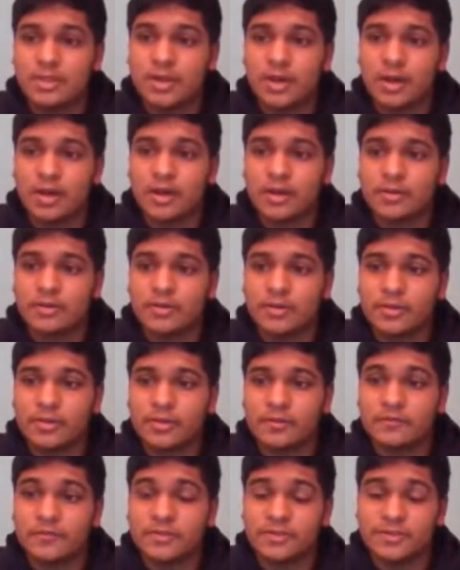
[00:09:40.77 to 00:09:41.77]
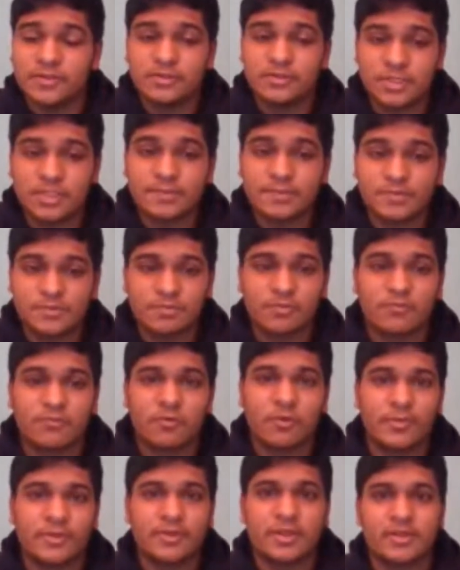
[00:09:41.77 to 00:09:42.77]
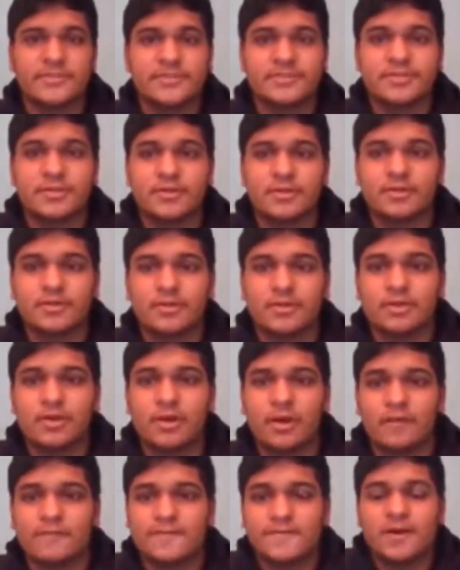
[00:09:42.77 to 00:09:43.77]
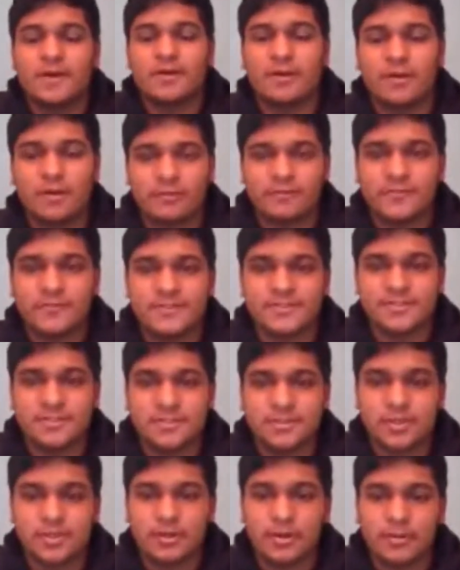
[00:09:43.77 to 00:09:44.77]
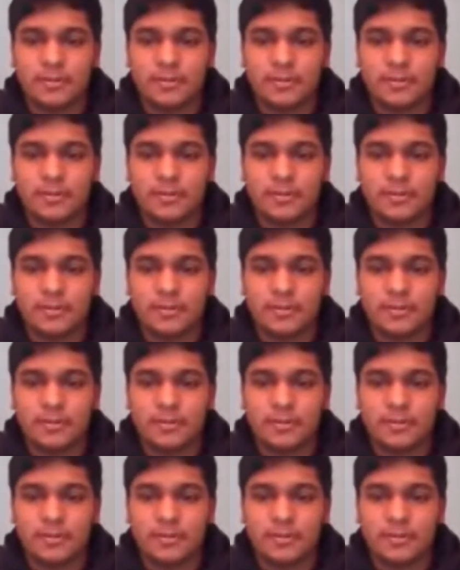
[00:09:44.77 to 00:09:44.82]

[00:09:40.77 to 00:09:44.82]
If he keeps performing like this, and obviously,